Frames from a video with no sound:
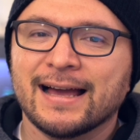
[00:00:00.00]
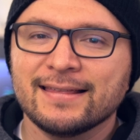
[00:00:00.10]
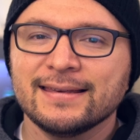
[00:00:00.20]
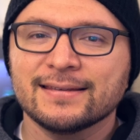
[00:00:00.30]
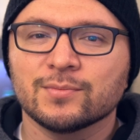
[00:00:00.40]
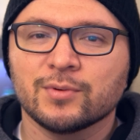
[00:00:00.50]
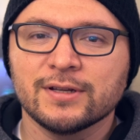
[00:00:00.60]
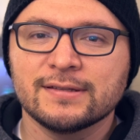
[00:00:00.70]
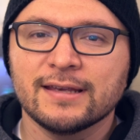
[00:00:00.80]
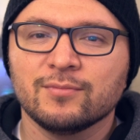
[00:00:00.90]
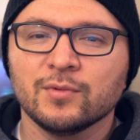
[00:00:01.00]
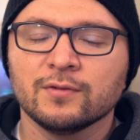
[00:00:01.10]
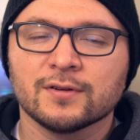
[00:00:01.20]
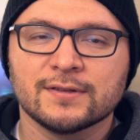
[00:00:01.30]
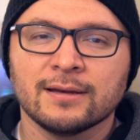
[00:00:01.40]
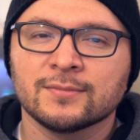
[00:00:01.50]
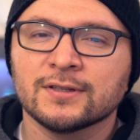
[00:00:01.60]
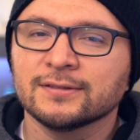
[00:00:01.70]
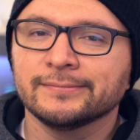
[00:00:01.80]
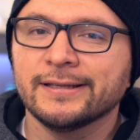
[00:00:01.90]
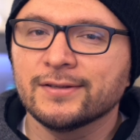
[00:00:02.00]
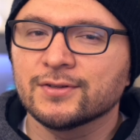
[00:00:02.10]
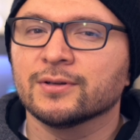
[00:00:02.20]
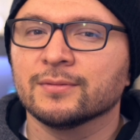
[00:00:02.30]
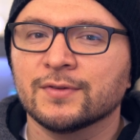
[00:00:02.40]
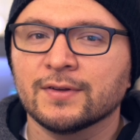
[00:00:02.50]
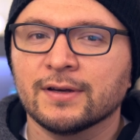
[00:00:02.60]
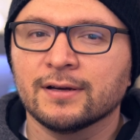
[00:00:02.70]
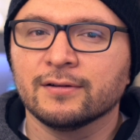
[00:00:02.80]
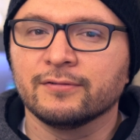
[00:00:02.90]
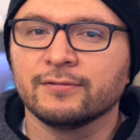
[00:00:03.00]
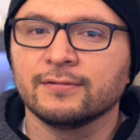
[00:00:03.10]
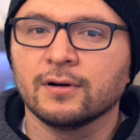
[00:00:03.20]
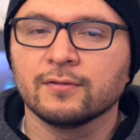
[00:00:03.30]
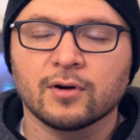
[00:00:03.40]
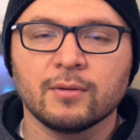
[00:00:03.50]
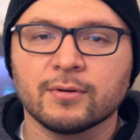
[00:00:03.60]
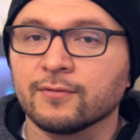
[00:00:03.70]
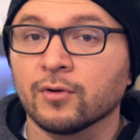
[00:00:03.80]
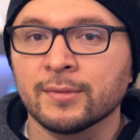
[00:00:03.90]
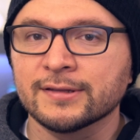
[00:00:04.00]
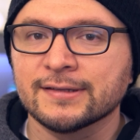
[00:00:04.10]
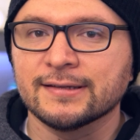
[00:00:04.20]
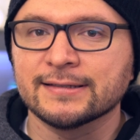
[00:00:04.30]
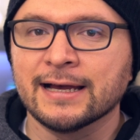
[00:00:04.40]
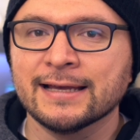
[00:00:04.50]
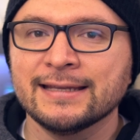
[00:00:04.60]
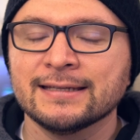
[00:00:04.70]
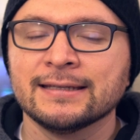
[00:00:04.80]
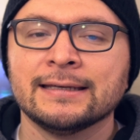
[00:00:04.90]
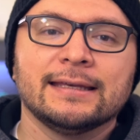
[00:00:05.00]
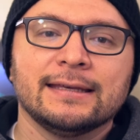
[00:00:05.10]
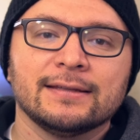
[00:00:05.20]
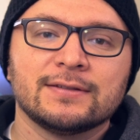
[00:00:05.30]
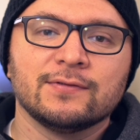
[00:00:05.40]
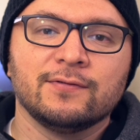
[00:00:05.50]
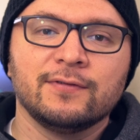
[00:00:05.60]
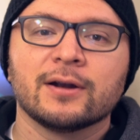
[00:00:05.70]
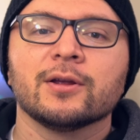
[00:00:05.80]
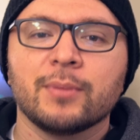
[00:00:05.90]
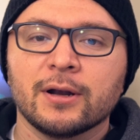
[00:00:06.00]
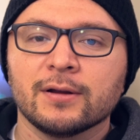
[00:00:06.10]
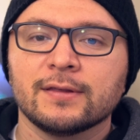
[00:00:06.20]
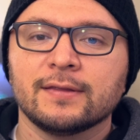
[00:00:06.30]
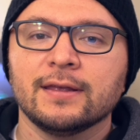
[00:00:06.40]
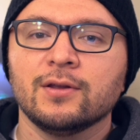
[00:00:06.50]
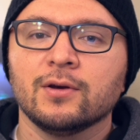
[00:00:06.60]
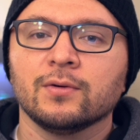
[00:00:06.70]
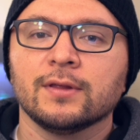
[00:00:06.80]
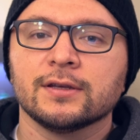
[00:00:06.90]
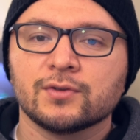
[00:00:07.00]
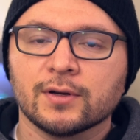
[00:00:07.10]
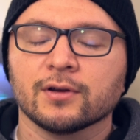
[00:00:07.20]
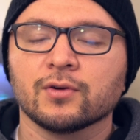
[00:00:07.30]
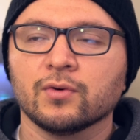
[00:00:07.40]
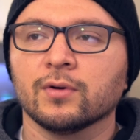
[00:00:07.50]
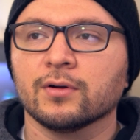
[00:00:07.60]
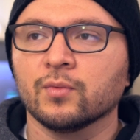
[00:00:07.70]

I think it's a pretty safe move for Samsung in terms of overall performance and design. It's very apparent that they know they struck a chord